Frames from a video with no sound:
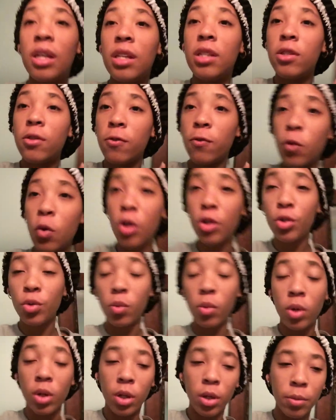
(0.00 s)
It's
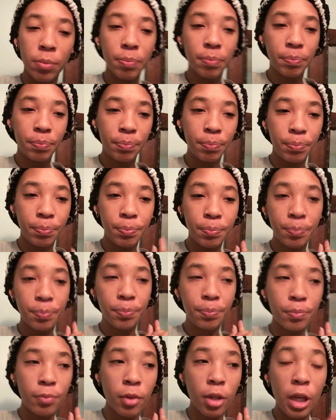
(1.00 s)
4.20
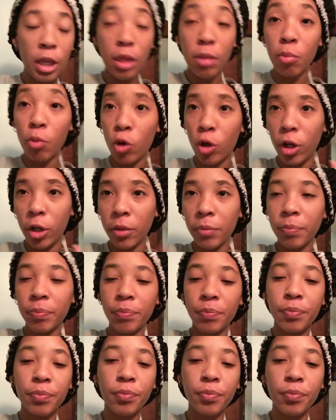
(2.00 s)
in the morning.